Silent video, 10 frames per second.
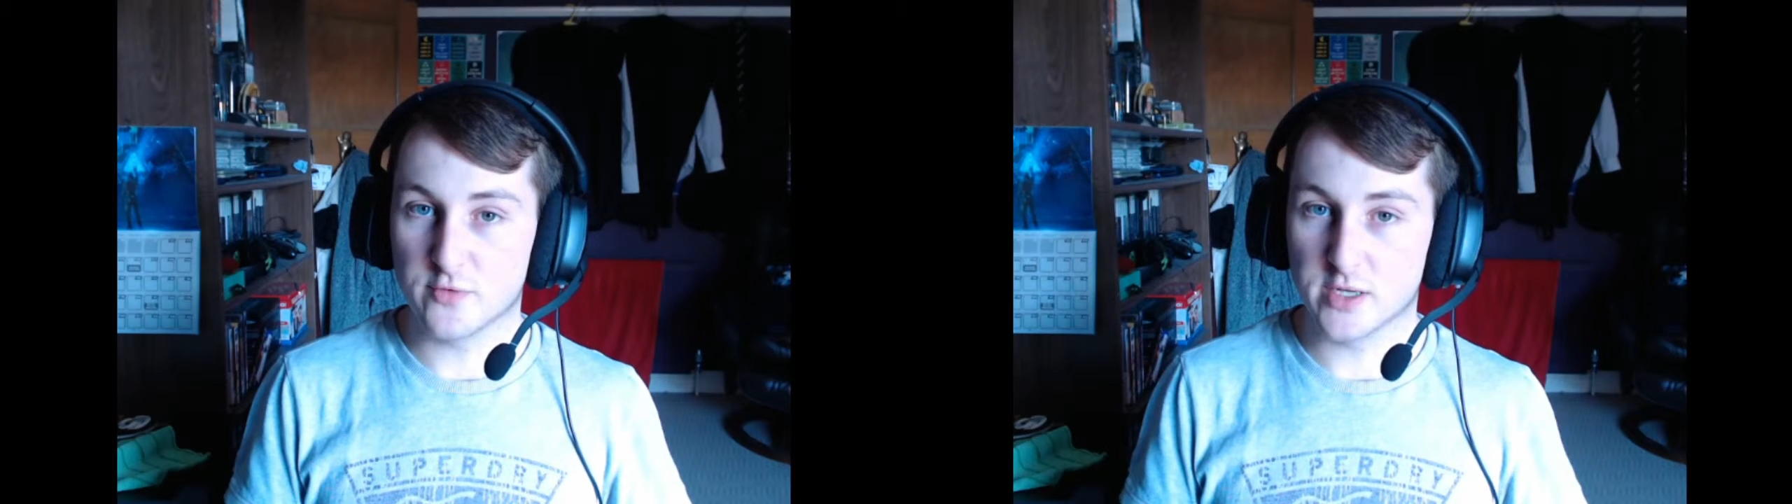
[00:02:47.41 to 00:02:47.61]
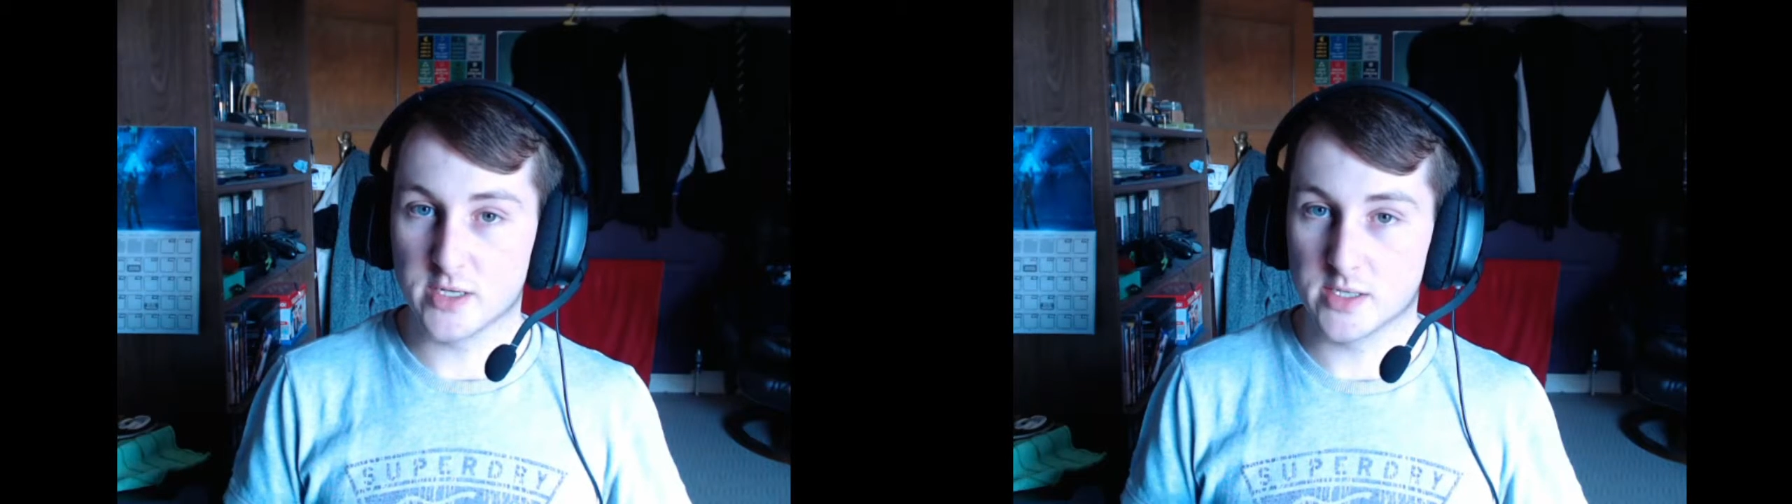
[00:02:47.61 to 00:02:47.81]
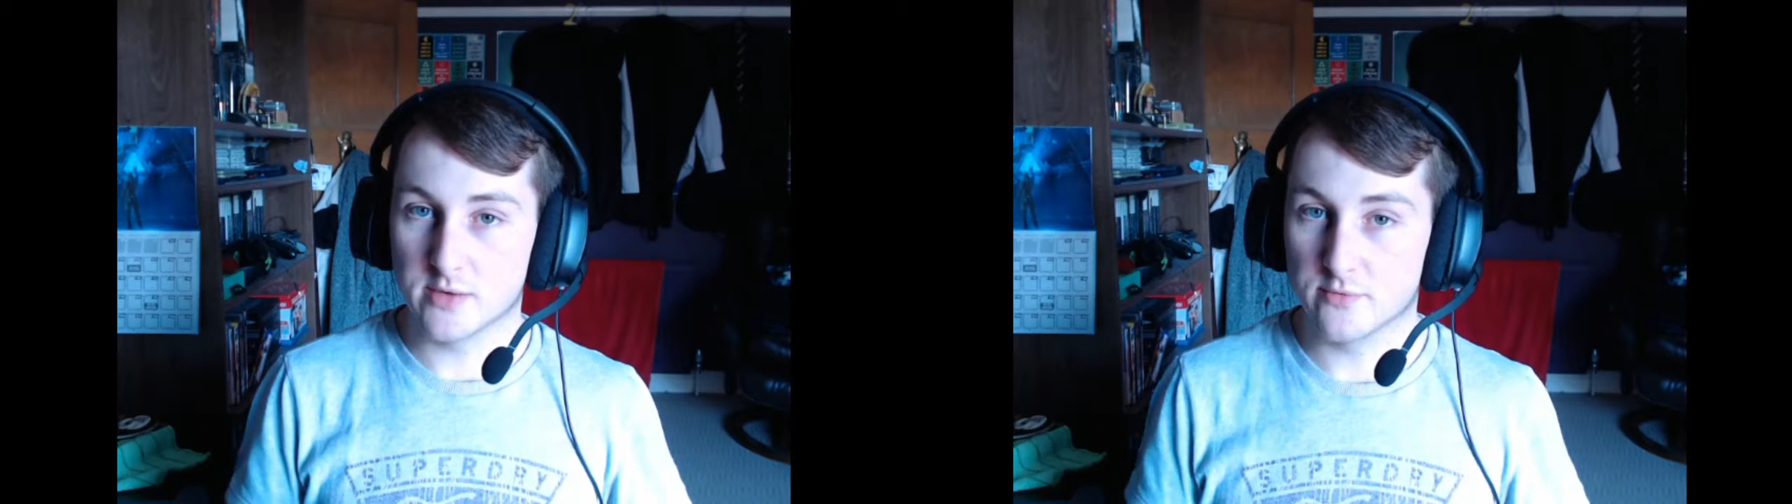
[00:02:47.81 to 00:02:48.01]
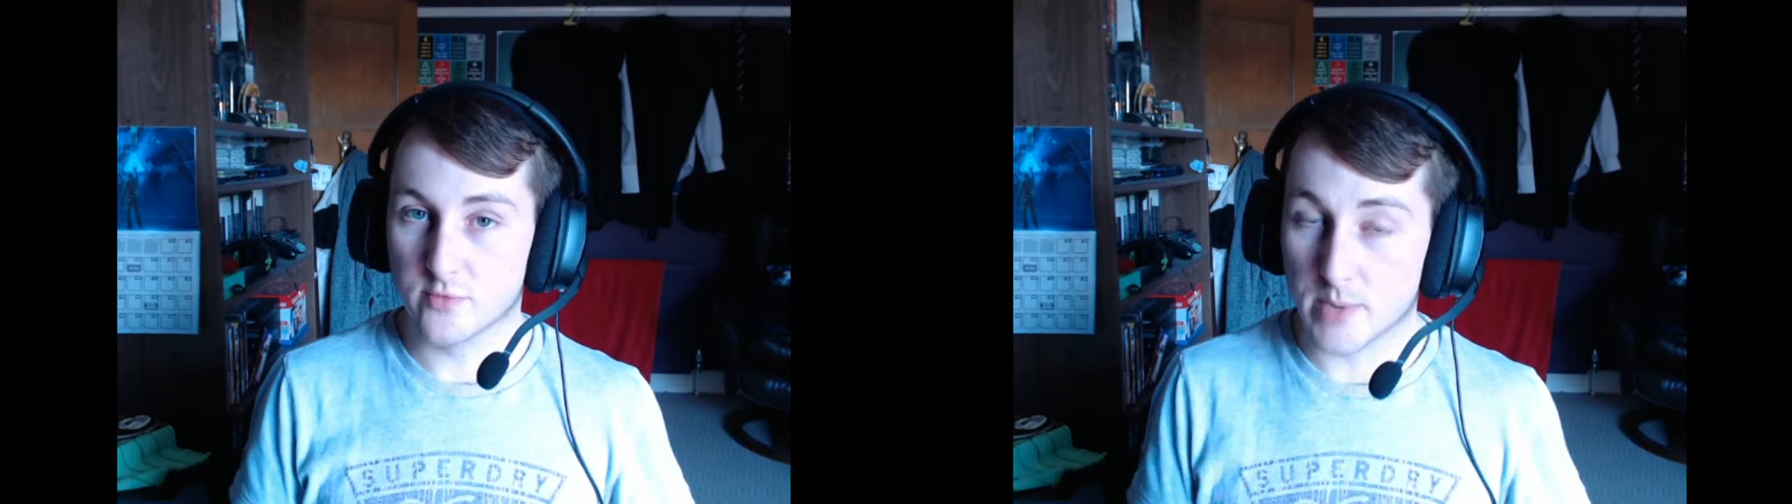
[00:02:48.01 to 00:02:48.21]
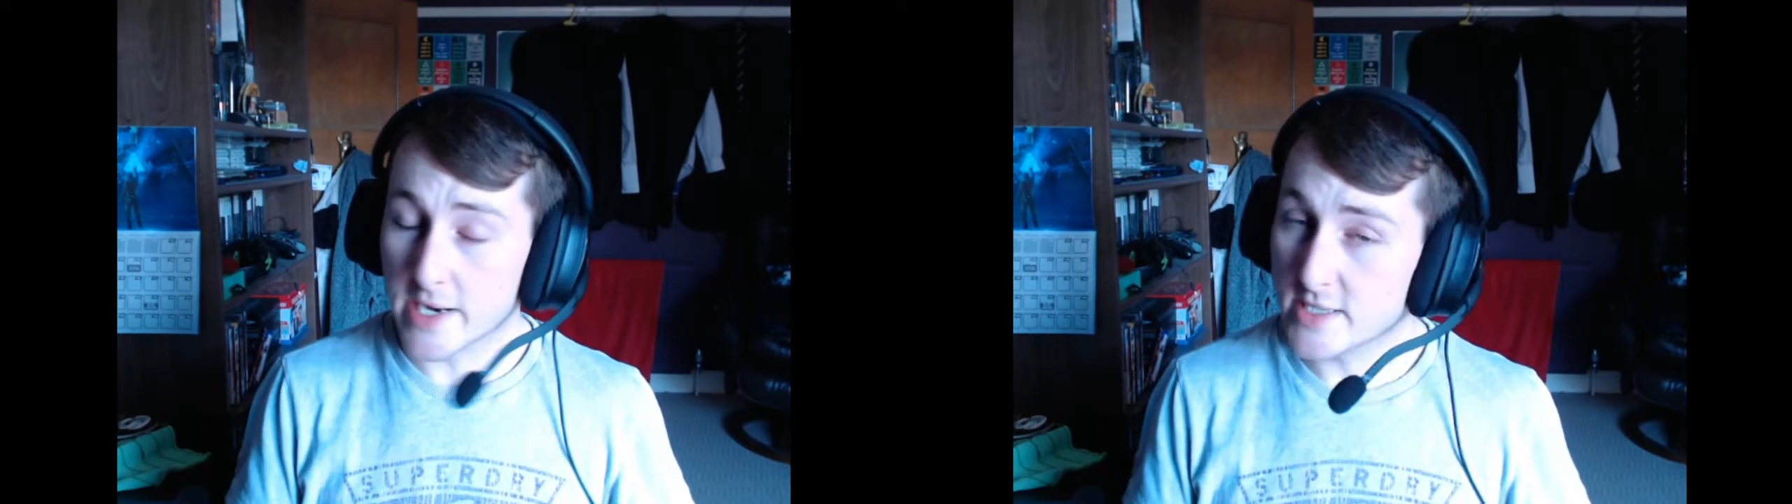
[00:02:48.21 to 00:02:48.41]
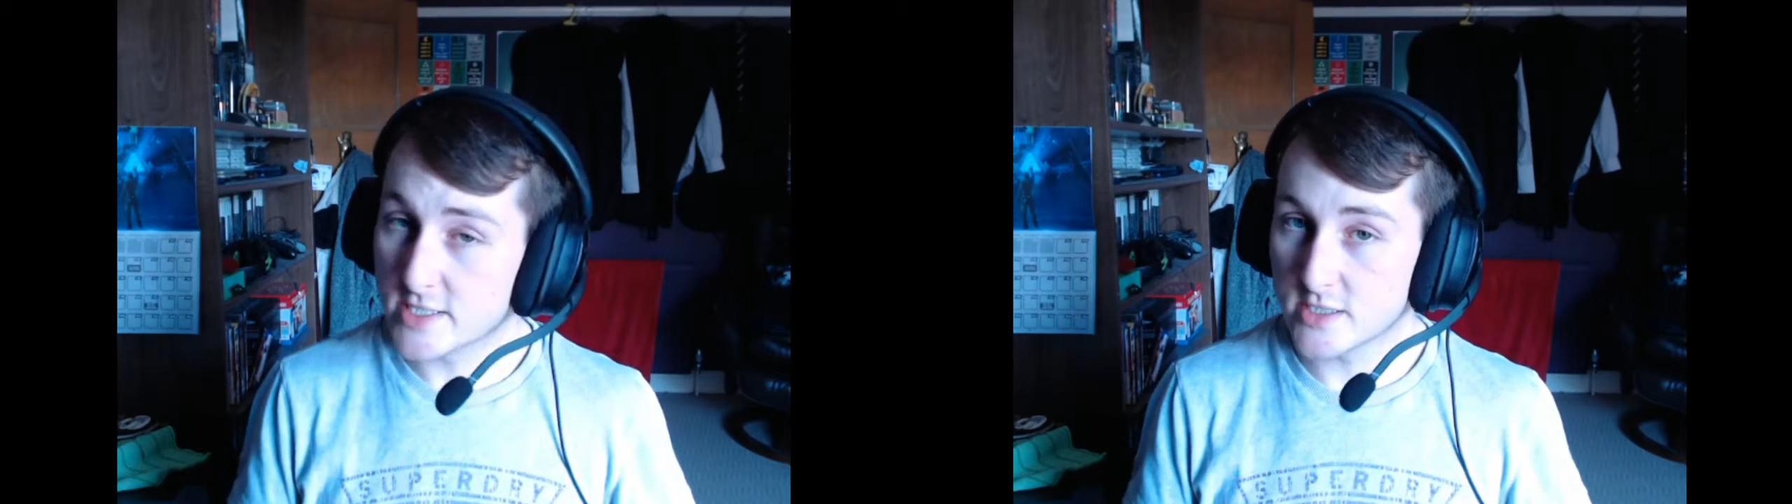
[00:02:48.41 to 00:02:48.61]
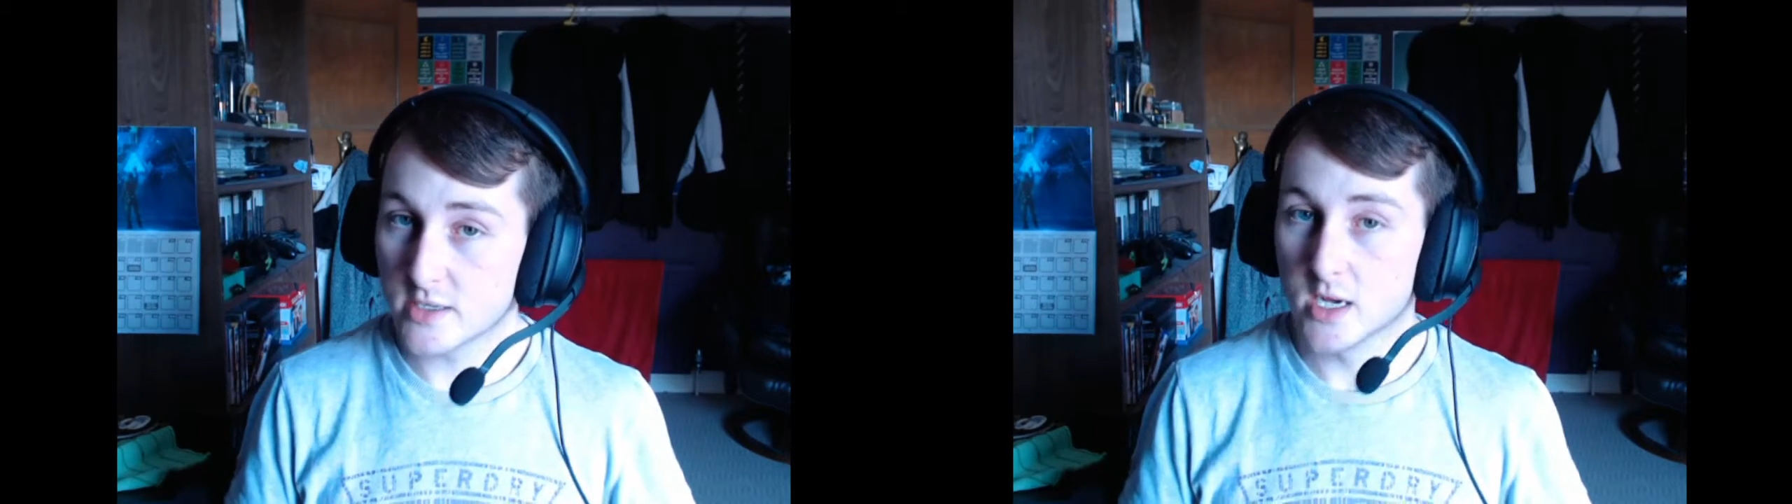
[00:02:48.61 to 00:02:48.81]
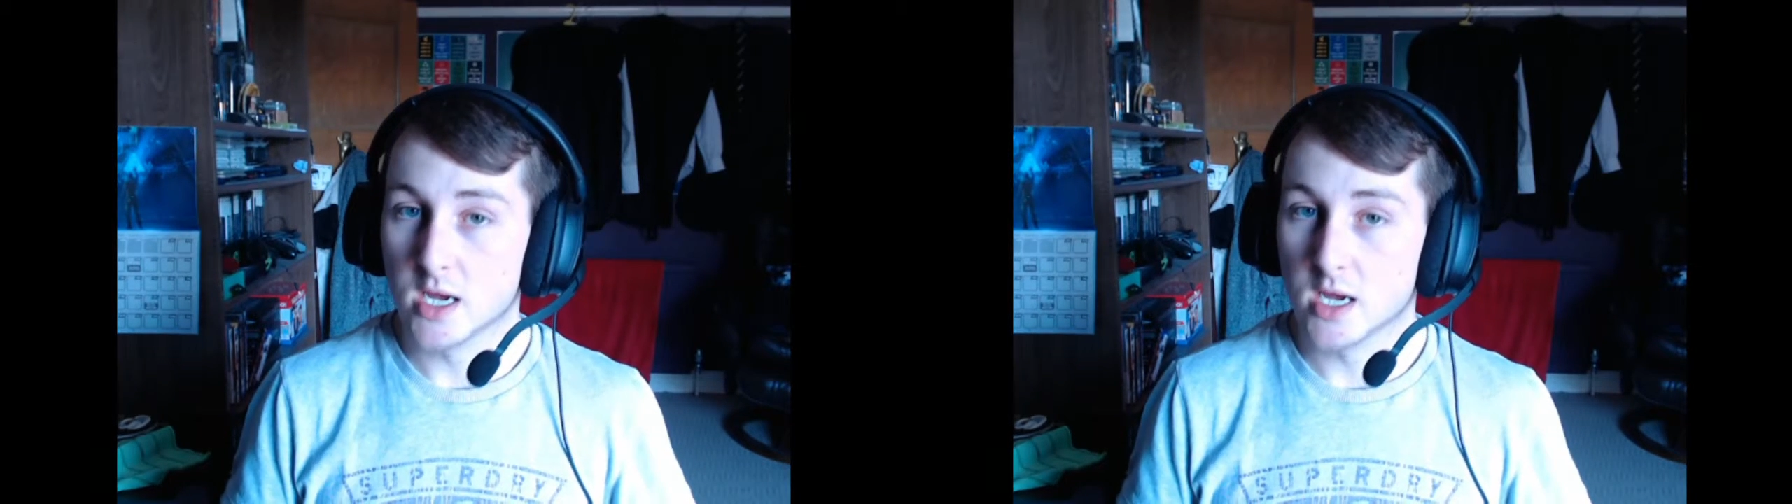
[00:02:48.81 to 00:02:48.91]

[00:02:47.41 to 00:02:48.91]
the pacing